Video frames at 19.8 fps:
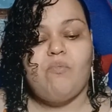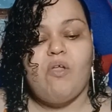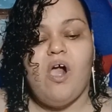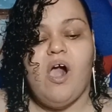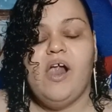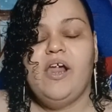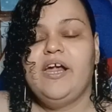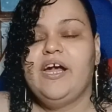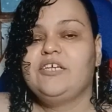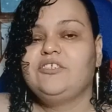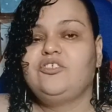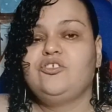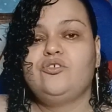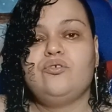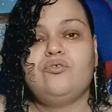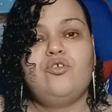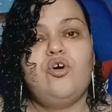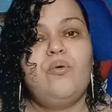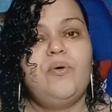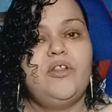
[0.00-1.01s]
I didn't have to go
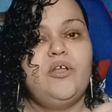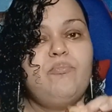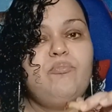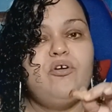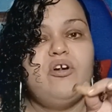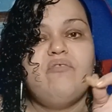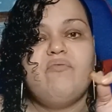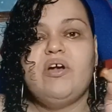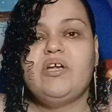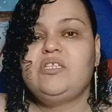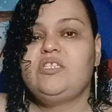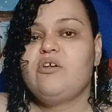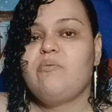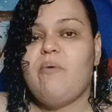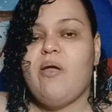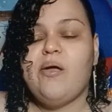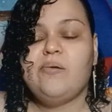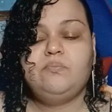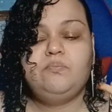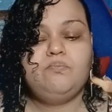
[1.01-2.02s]
nowhere. They brought it right to
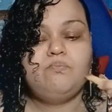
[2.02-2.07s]
me.